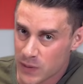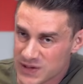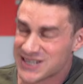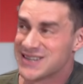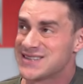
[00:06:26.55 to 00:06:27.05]

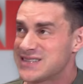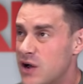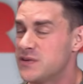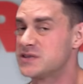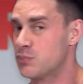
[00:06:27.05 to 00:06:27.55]
which in
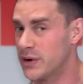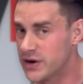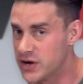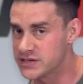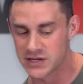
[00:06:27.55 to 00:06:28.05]
itself is a
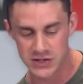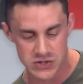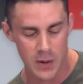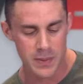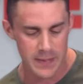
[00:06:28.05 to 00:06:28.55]
precursor to
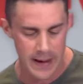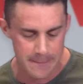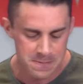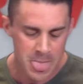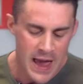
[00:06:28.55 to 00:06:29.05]
dopamine.
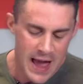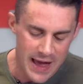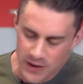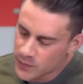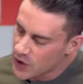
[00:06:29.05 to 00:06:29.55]

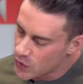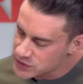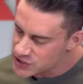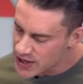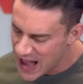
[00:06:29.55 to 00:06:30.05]
And then we
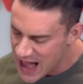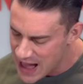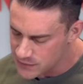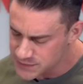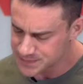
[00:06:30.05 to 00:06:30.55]
also
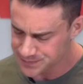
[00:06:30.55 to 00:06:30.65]
have